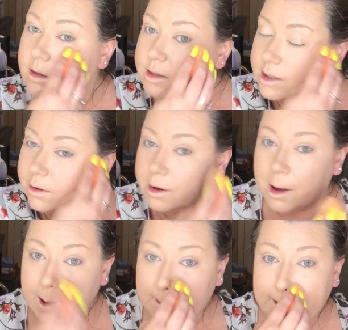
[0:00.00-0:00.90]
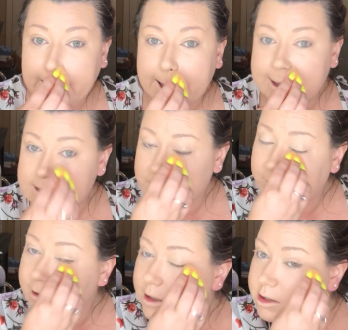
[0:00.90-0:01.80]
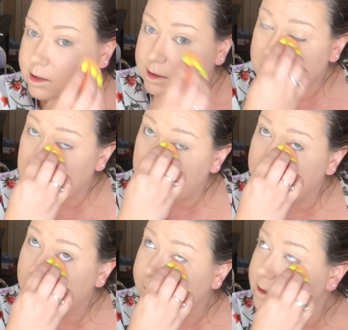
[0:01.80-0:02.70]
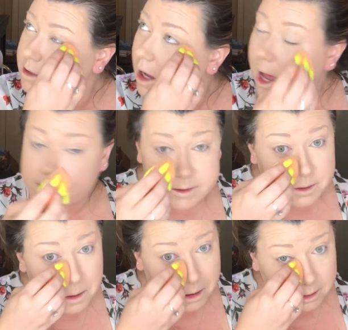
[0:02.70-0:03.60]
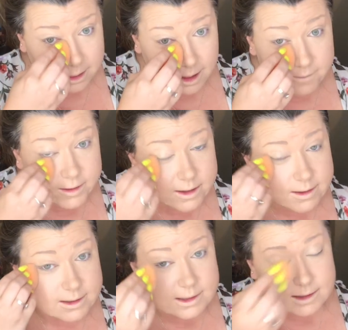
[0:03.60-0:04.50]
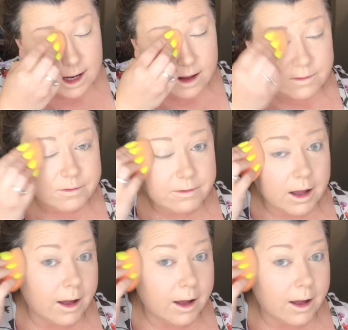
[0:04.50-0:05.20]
So, okay, guys, foundation is on. I'm still absolutely loving this stuff.